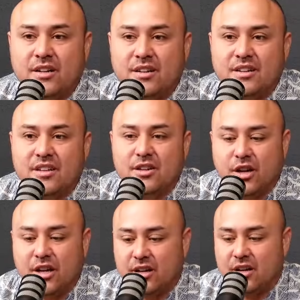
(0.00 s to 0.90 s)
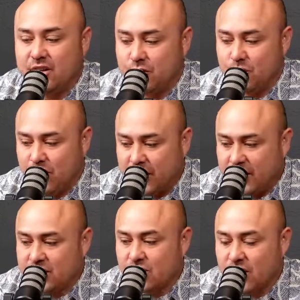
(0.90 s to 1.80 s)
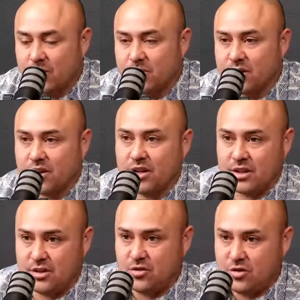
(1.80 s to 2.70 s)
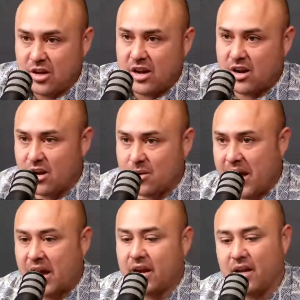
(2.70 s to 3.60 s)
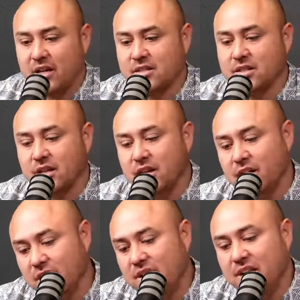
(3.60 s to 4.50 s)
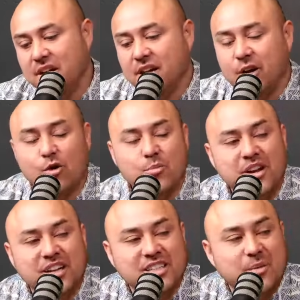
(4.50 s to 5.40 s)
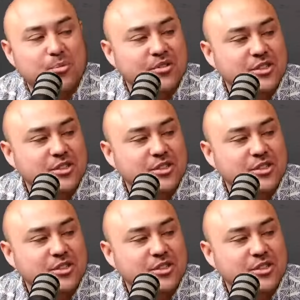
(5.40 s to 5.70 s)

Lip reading: Where like you read the script and then you dialogue back. And I said, like, what would be an example of the script